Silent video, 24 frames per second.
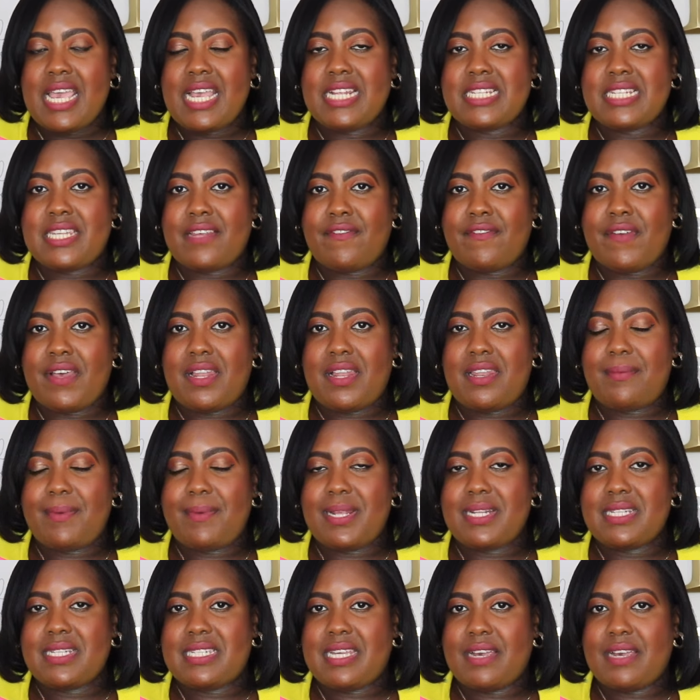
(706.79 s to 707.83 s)
it's
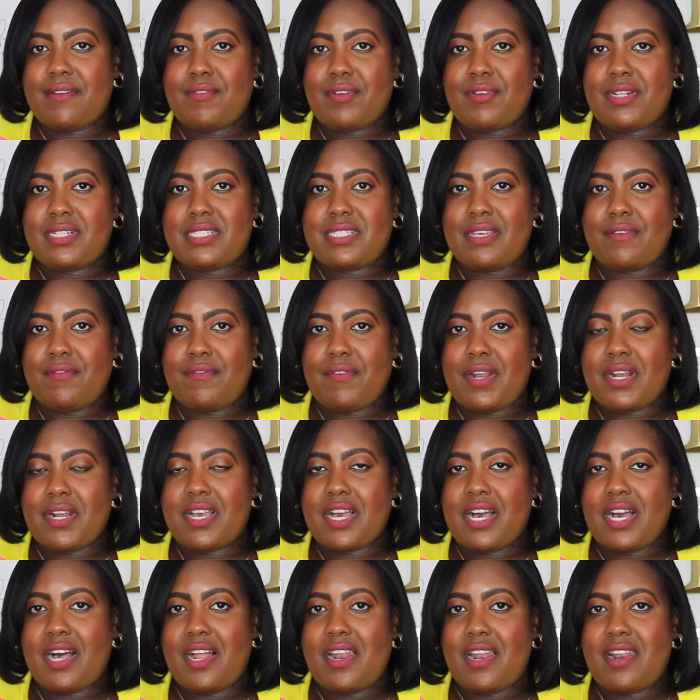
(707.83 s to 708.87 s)
available in several
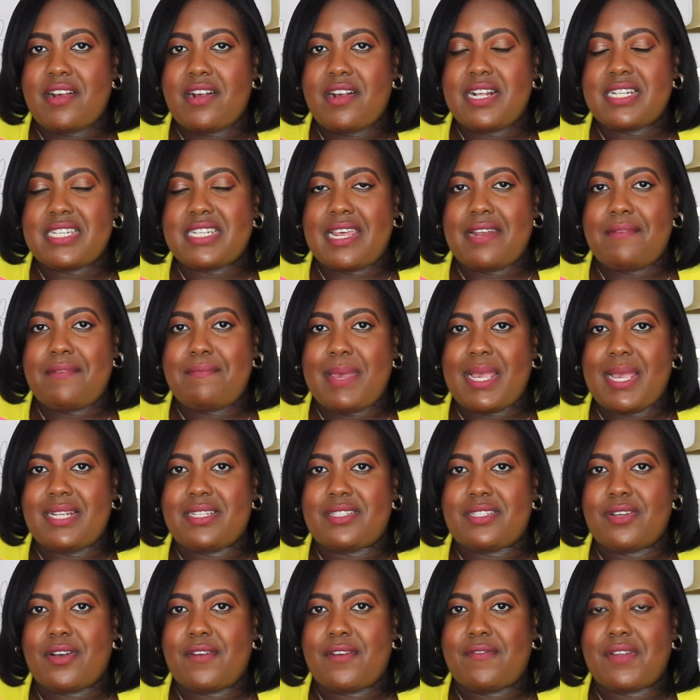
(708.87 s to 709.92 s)
different colors and
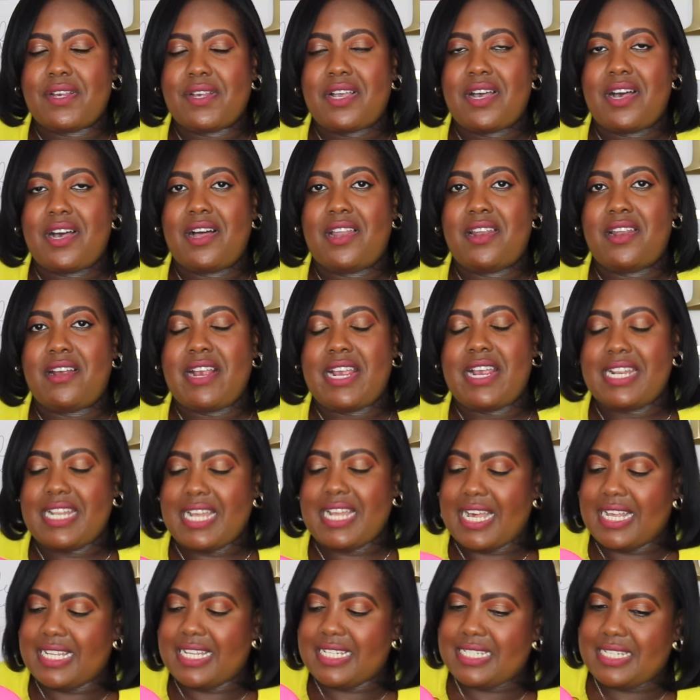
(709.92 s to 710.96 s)
based off the color it
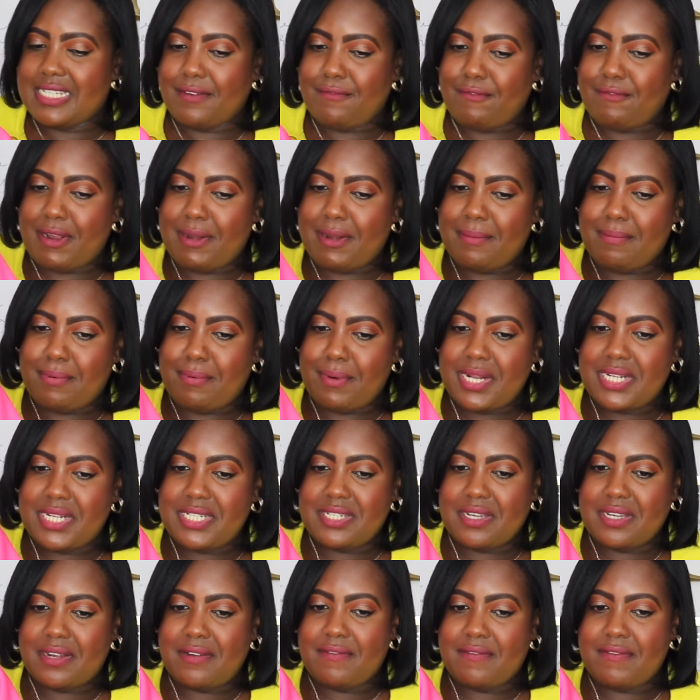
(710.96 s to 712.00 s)
has different
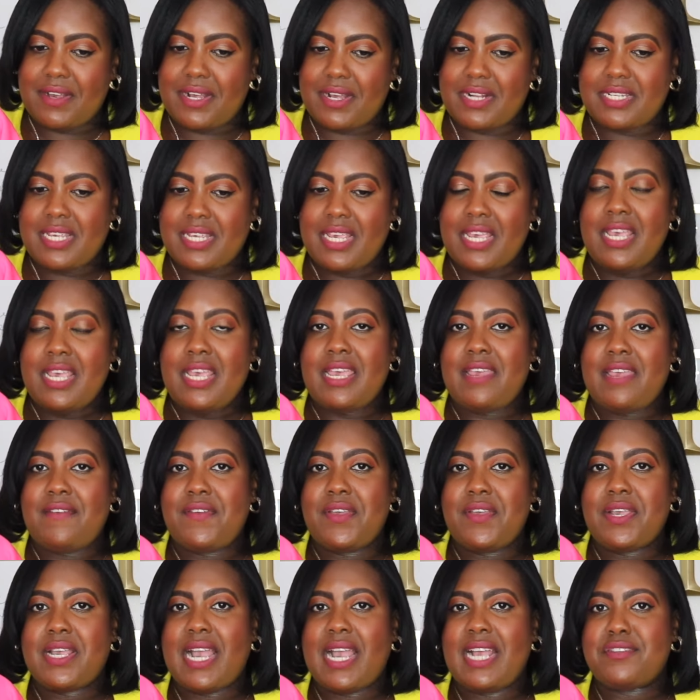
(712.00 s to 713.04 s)
prints on front if
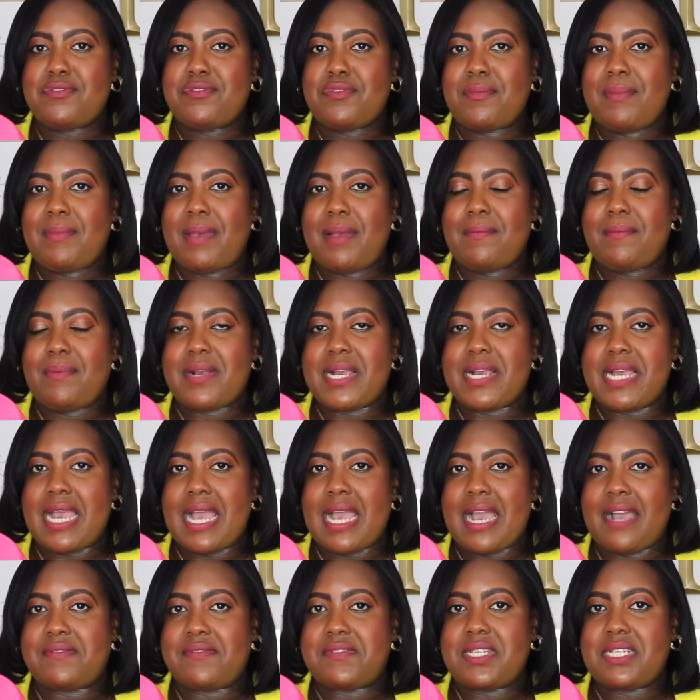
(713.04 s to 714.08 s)
you guys remember I
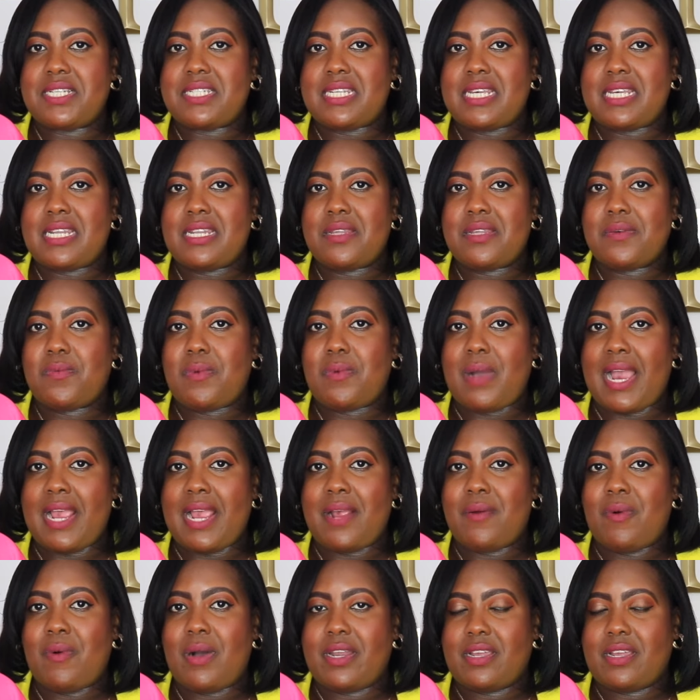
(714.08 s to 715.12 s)
have this in the
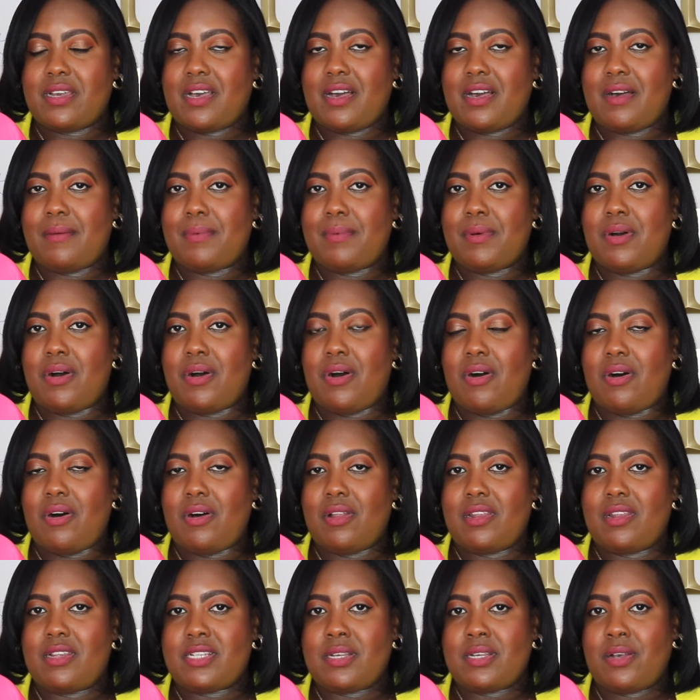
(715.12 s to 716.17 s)
white one a couple
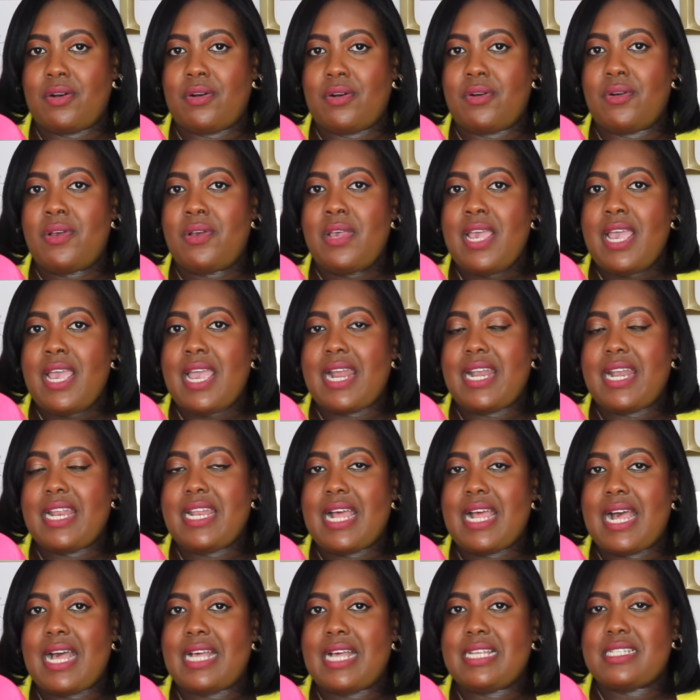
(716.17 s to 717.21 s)
hauls ago and
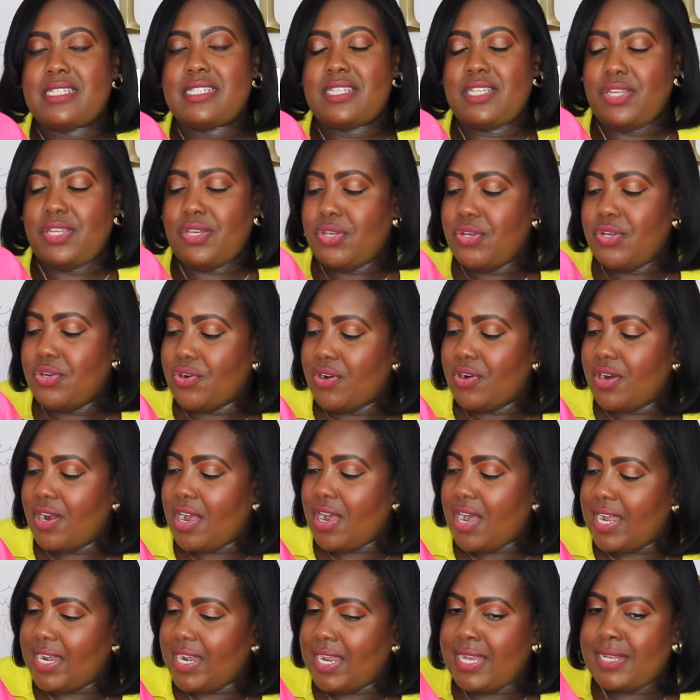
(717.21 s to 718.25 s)
it has New York
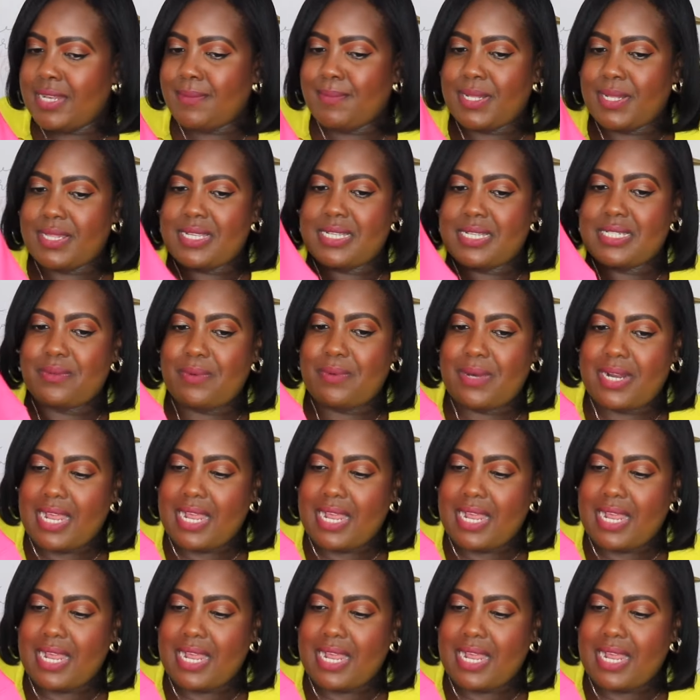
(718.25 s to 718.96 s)
on it but this one